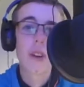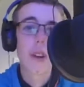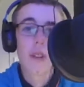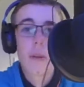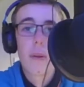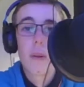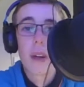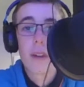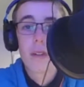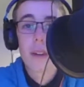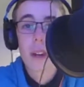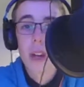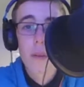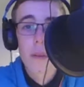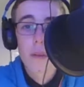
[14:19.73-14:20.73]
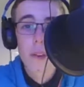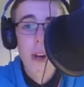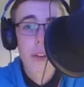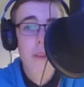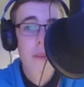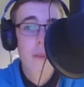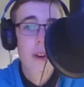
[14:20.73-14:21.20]
show to be based around human
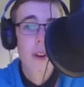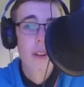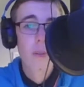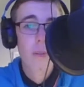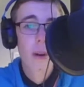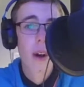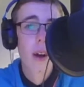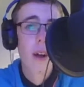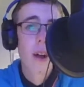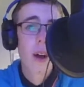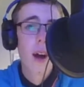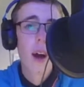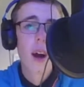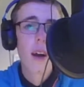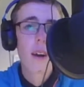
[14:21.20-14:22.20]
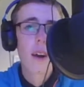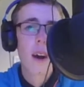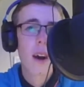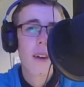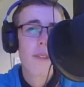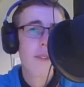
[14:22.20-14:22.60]
rights, to be honest, but I